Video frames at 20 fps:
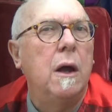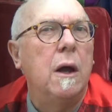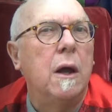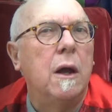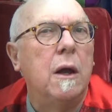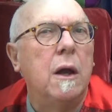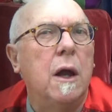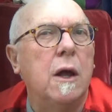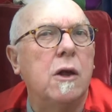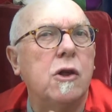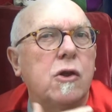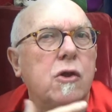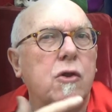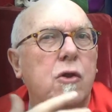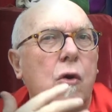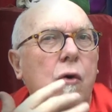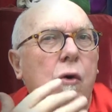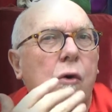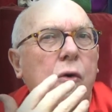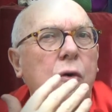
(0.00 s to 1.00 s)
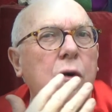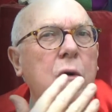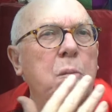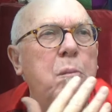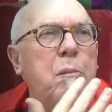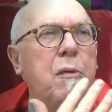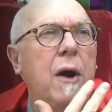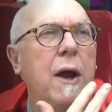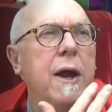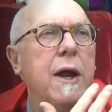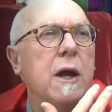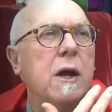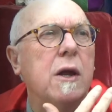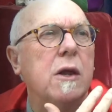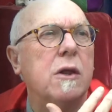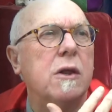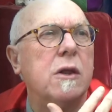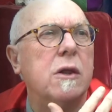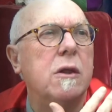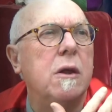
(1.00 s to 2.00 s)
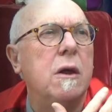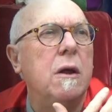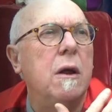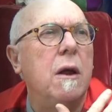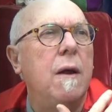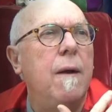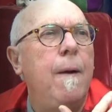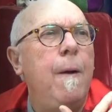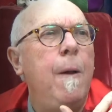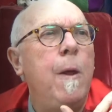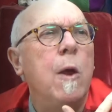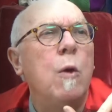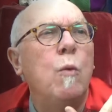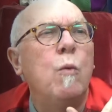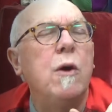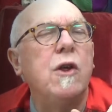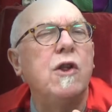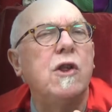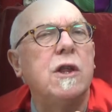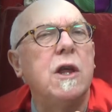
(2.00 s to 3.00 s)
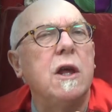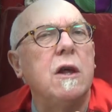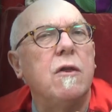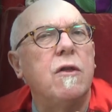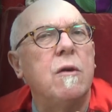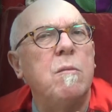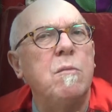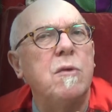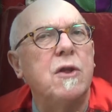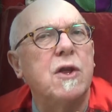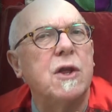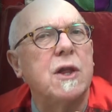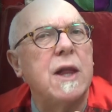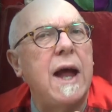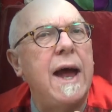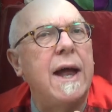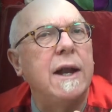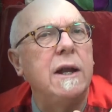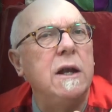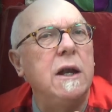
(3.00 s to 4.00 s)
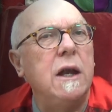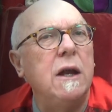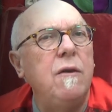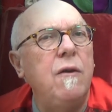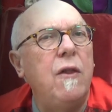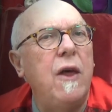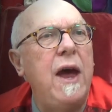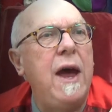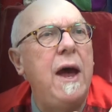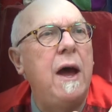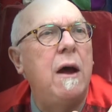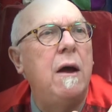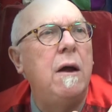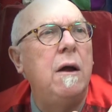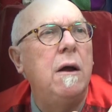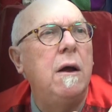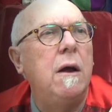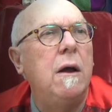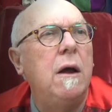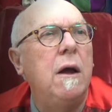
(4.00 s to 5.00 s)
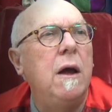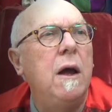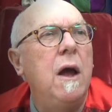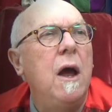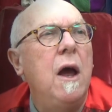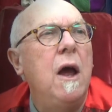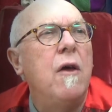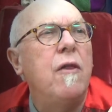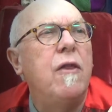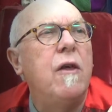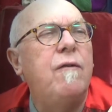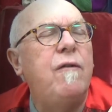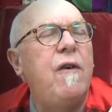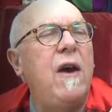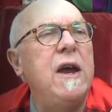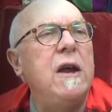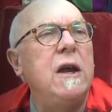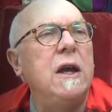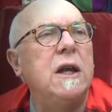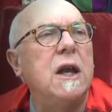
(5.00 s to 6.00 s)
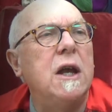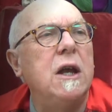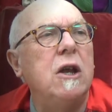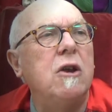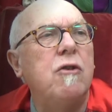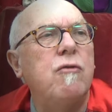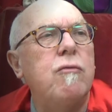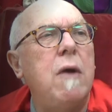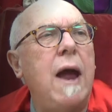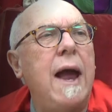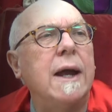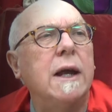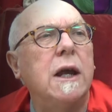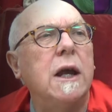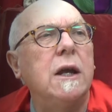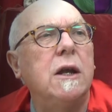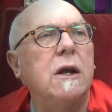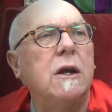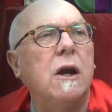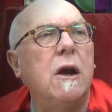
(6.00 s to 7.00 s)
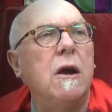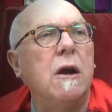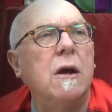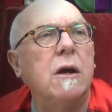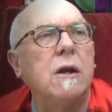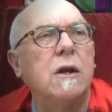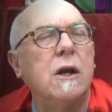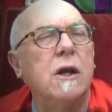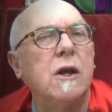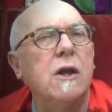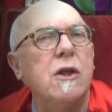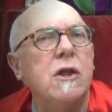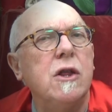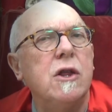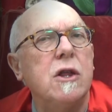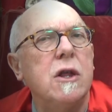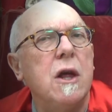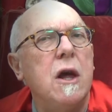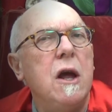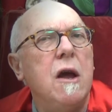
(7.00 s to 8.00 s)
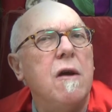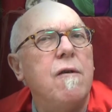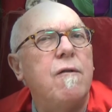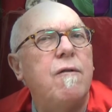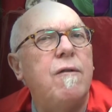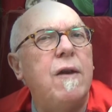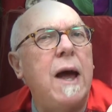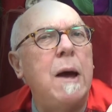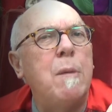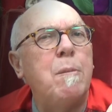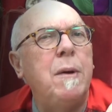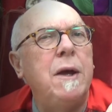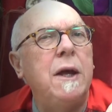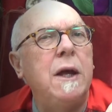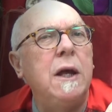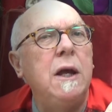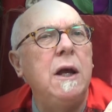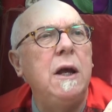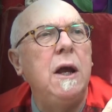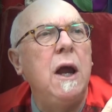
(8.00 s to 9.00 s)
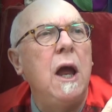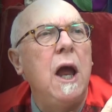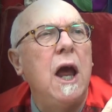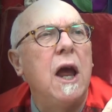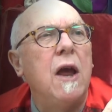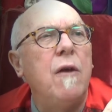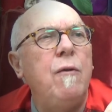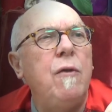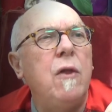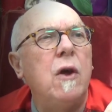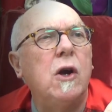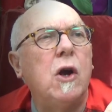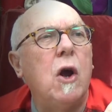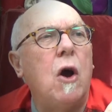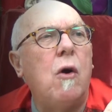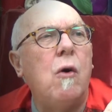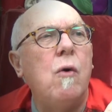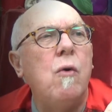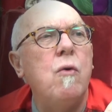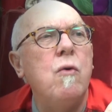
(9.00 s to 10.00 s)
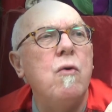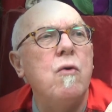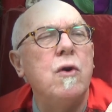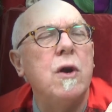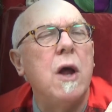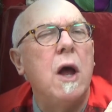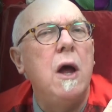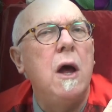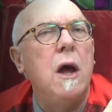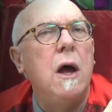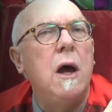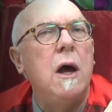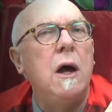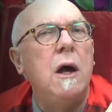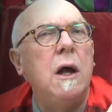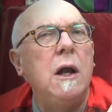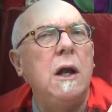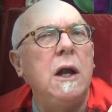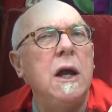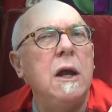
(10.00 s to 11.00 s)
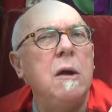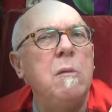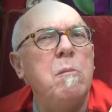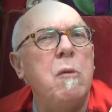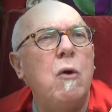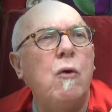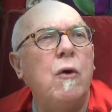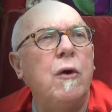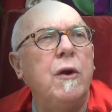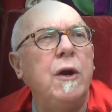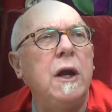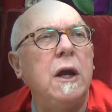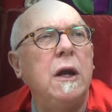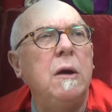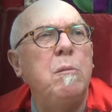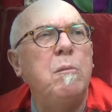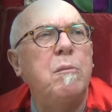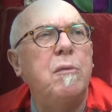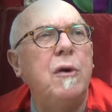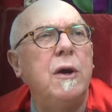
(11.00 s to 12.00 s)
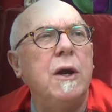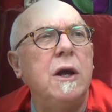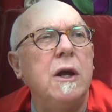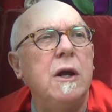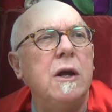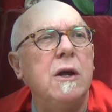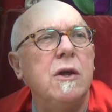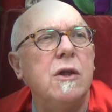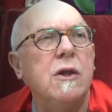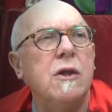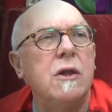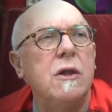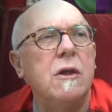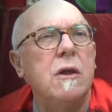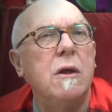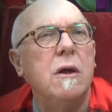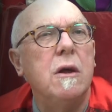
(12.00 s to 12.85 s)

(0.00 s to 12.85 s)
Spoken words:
And as dawn breaks, we see them standing there, the faded, ragged curtains flapping in the cold, early morning breeze.